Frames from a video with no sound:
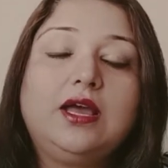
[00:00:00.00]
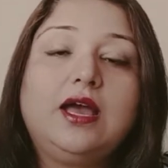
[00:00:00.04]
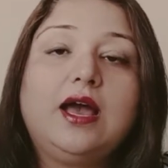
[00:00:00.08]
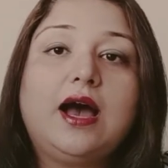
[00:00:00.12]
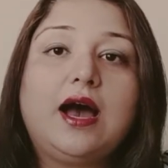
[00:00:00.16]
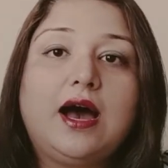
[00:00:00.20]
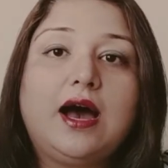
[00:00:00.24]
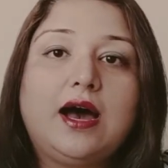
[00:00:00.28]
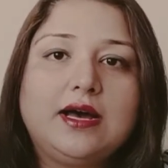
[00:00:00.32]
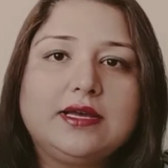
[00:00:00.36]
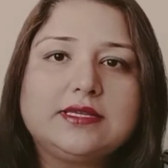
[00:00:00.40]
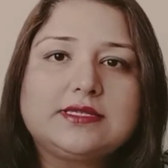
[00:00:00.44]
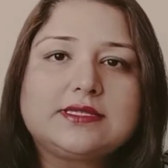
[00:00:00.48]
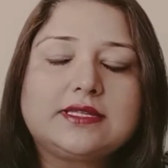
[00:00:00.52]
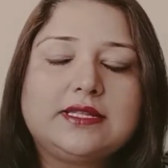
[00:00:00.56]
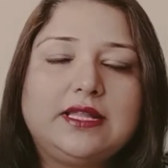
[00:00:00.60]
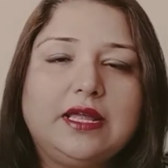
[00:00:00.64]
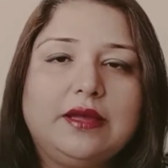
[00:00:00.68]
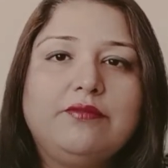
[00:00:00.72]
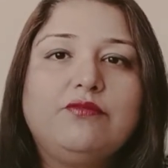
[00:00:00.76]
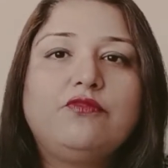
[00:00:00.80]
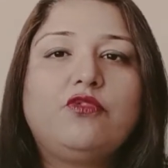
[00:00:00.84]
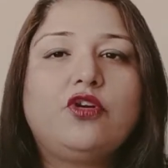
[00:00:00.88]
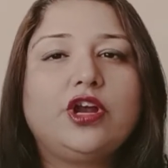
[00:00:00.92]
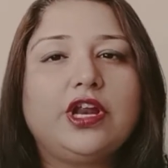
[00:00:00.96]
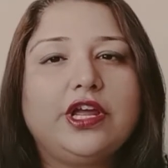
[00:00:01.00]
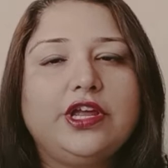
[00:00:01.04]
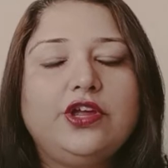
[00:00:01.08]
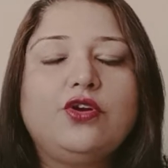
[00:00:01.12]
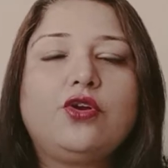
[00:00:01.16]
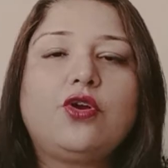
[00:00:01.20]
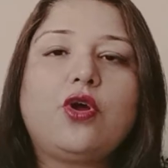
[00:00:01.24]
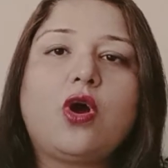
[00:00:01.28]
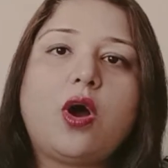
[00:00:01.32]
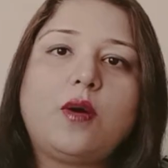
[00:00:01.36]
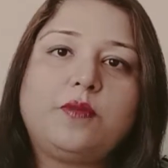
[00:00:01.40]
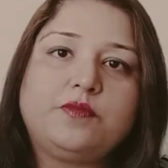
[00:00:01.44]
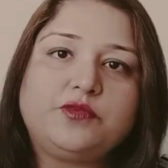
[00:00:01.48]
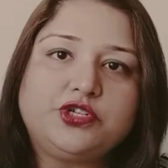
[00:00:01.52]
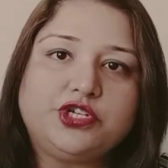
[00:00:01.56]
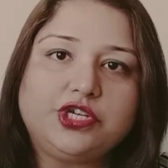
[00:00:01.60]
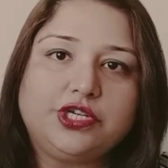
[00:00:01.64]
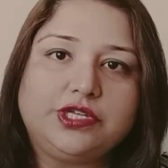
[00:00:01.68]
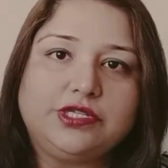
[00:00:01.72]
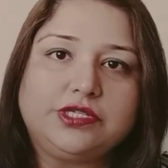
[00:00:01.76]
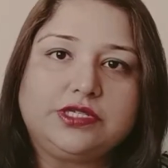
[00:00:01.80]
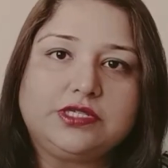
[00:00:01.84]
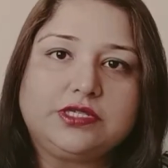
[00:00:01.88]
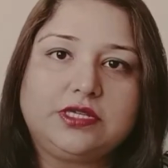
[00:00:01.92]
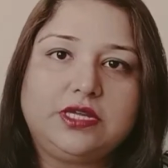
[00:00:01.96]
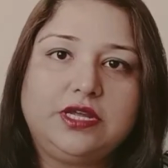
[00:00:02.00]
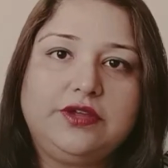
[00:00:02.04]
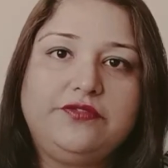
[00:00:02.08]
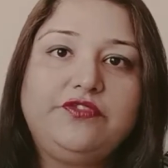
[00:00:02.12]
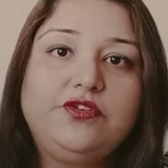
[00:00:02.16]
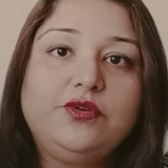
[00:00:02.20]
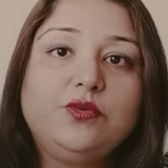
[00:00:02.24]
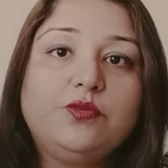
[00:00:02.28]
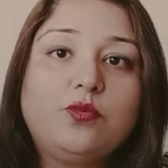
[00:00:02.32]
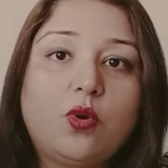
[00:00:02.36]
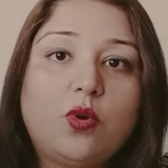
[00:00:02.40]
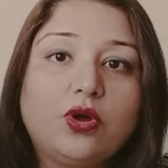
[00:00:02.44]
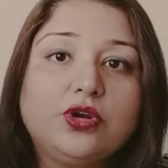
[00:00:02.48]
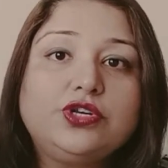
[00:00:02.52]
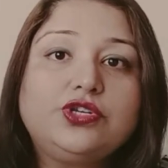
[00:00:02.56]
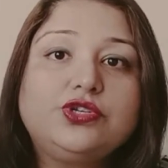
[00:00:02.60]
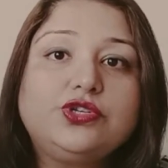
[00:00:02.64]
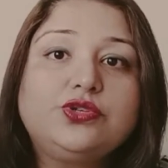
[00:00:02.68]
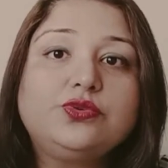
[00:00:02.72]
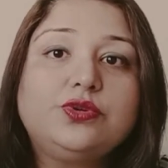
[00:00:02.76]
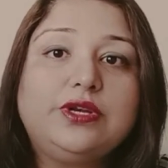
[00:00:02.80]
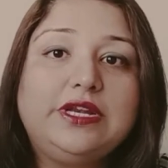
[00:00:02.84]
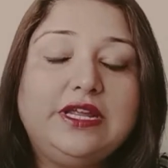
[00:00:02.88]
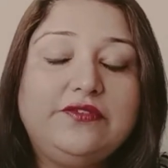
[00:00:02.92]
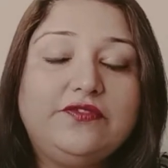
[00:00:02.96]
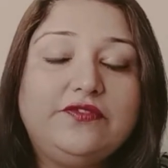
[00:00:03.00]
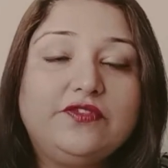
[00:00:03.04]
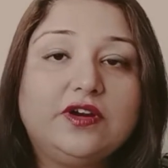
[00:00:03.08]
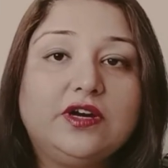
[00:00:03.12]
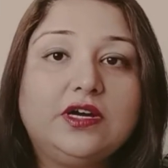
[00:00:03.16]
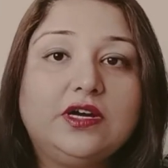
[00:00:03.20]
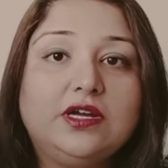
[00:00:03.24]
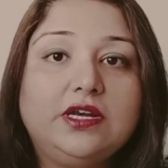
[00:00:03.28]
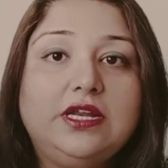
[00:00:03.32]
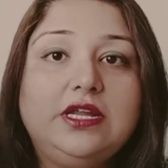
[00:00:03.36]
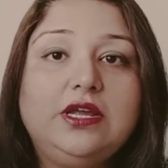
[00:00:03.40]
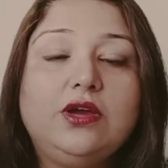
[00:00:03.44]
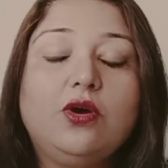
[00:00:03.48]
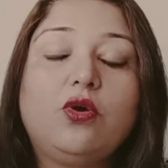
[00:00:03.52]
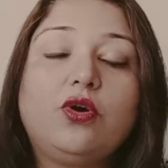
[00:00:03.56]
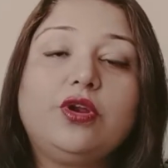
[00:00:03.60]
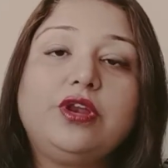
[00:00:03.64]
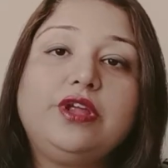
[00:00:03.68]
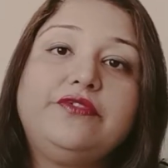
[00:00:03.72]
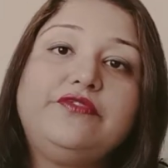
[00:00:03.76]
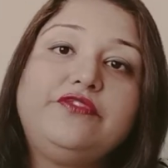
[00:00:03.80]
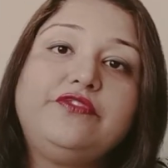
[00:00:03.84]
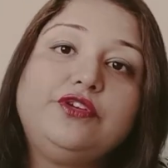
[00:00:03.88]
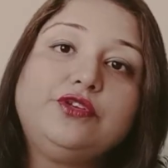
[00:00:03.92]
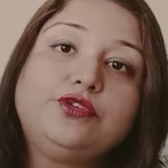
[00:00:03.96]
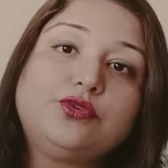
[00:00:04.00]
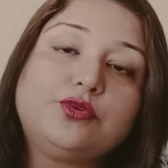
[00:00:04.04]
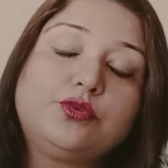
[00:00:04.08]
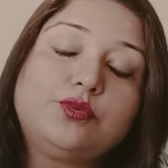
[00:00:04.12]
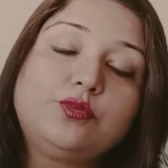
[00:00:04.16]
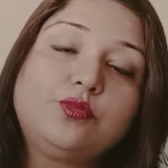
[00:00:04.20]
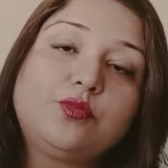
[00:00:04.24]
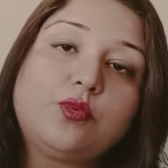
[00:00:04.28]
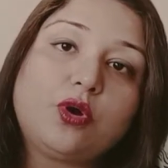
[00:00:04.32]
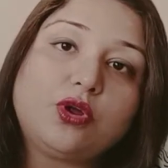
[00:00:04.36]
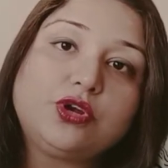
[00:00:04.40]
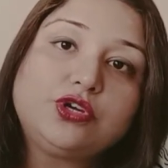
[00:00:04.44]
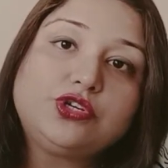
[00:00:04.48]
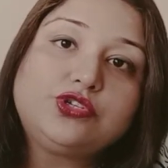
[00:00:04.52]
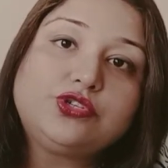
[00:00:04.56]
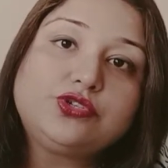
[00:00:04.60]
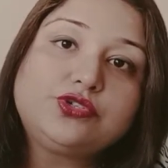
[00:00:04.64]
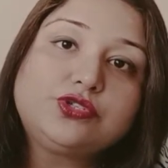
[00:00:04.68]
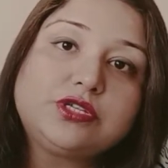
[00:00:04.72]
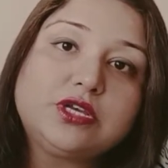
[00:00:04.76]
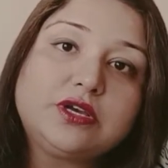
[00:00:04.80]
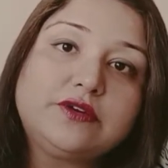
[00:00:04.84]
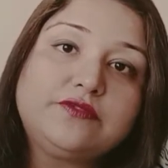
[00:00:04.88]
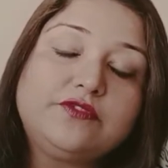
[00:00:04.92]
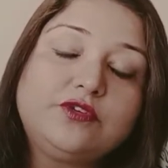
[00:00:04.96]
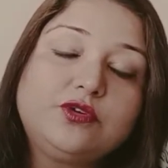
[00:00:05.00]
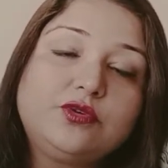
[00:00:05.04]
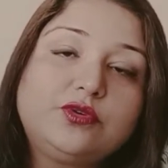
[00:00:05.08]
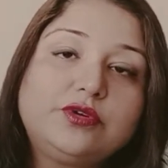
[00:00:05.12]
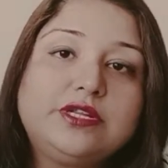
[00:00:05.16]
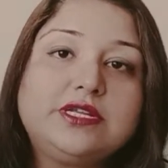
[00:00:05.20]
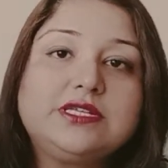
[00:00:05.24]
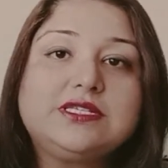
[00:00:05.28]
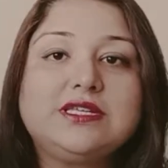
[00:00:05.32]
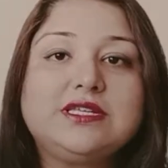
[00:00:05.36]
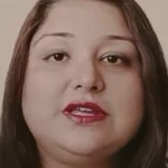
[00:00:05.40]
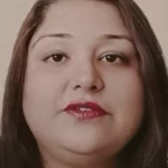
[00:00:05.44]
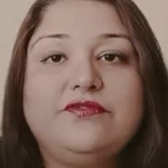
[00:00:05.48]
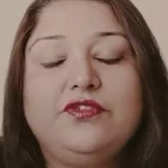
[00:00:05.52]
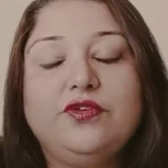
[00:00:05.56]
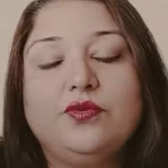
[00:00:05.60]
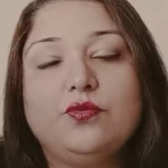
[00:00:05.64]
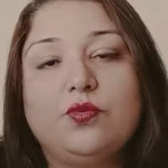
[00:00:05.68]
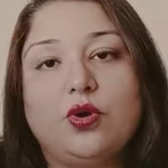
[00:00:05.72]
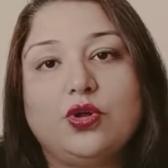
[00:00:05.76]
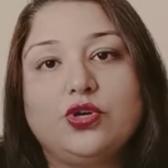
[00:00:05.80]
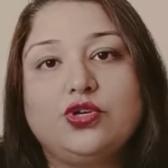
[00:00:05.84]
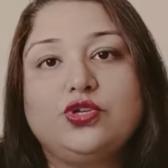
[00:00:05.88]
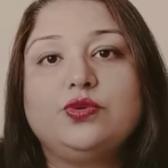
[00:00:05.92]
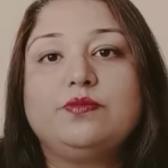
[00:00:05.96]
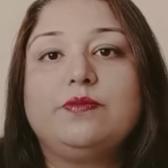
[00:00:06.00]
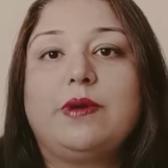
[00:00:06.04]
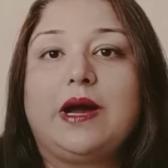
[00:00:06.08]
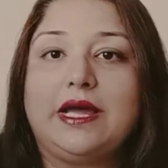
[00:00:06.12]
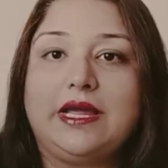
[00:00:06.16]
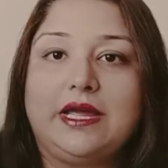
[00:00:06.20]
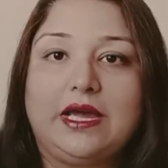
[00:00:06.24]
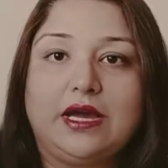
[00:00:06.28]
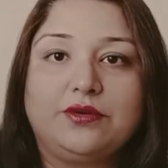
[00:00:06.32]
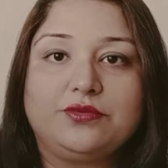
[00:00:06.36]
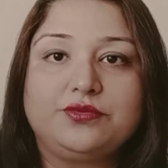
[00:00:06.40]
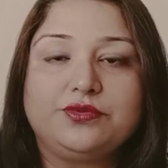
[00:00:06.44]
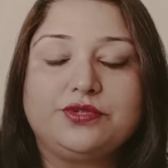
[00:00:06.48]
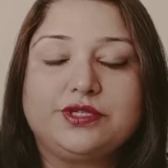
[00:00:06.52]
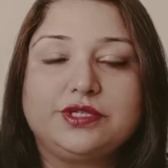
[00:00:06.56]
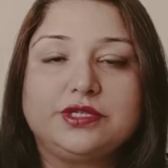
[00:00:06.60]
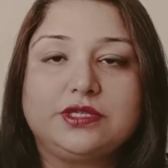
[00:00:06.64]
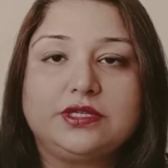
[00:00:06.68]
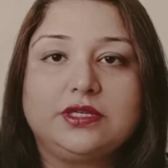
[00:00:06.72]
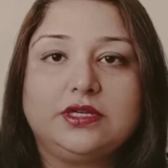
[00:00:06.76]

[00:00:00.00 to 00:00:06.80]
Ask them what are your options if you want to leave early or if you don't want to serve notice, if you want to buy out.